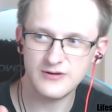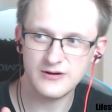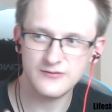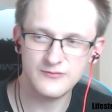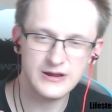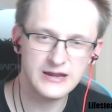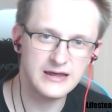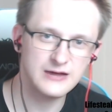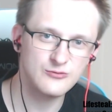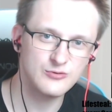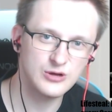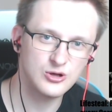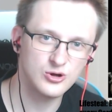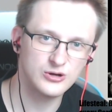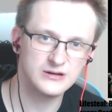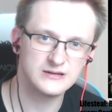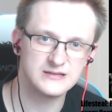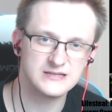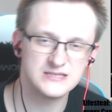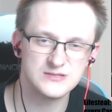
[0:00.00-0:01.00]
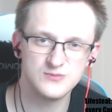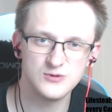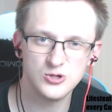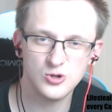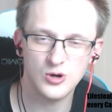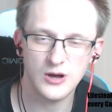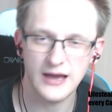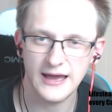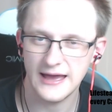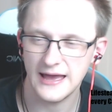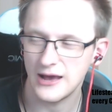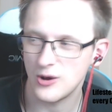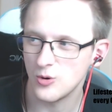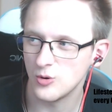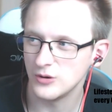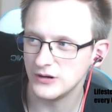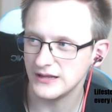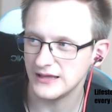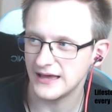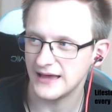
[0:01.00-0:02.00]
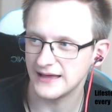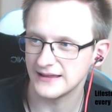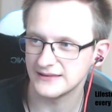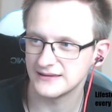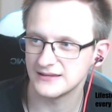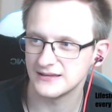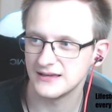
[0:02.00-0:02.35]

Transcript: When I recorded this video I only had